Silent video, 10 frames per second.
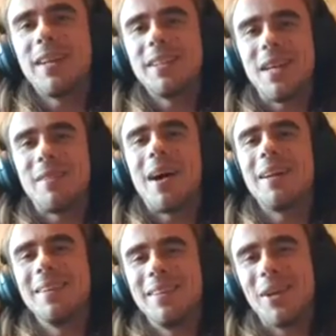to have a hut.
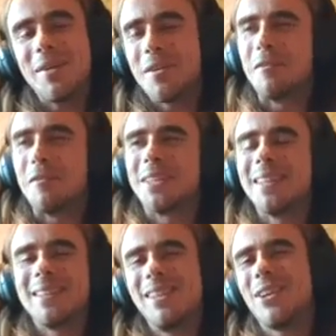That even if it's
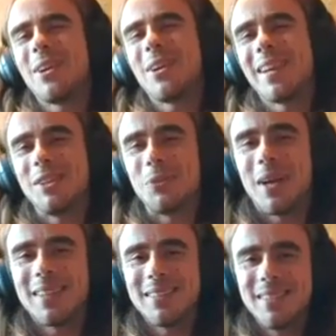hunting, you got to get to a
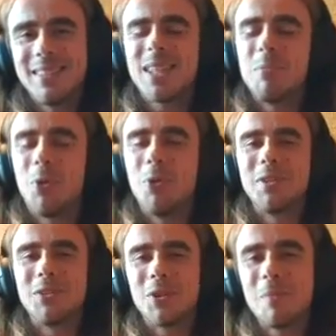hut at some point in
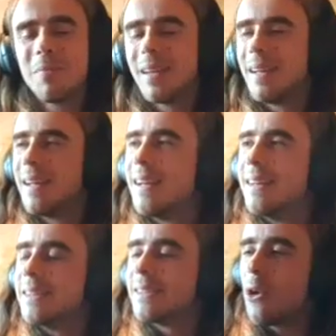the trip.
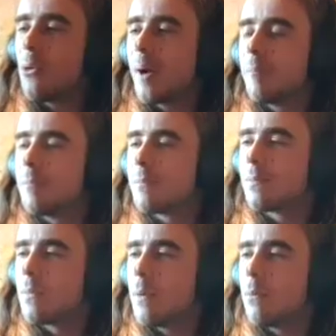So
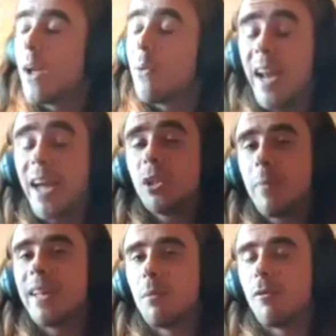we'd actually
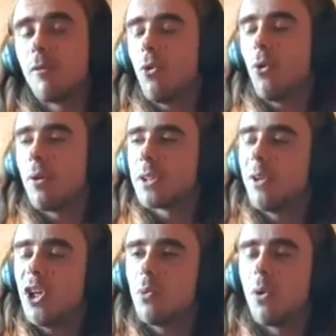been there before, so we
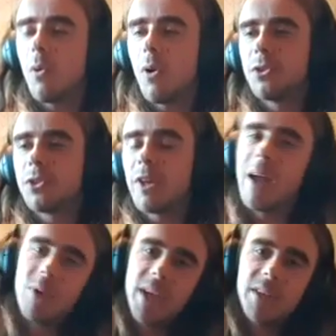knew where it was. So
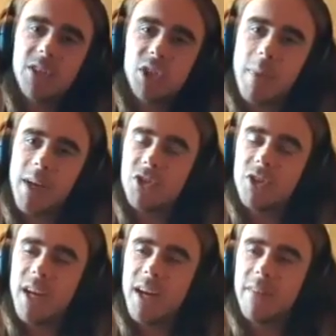we had to smash
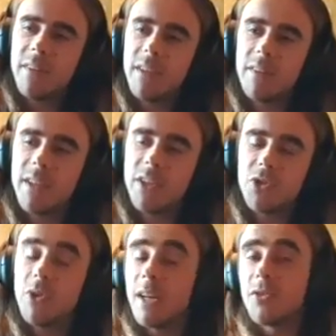down the
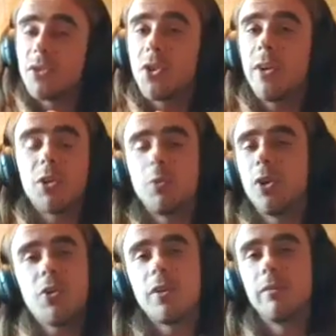true left side because we
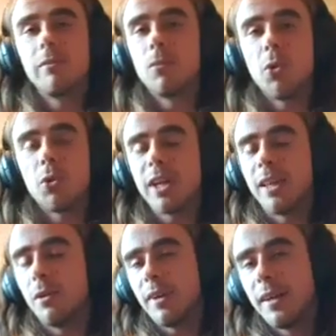couldn't walk down the
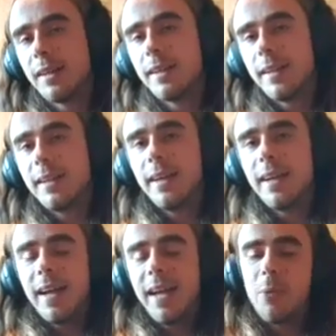river.
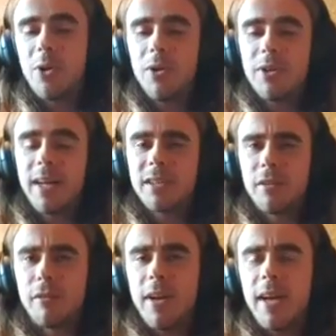We got down to the
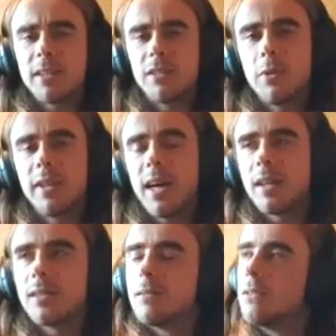flats where the hut
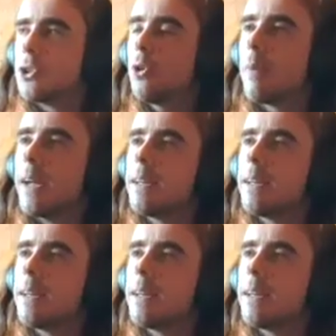should have been,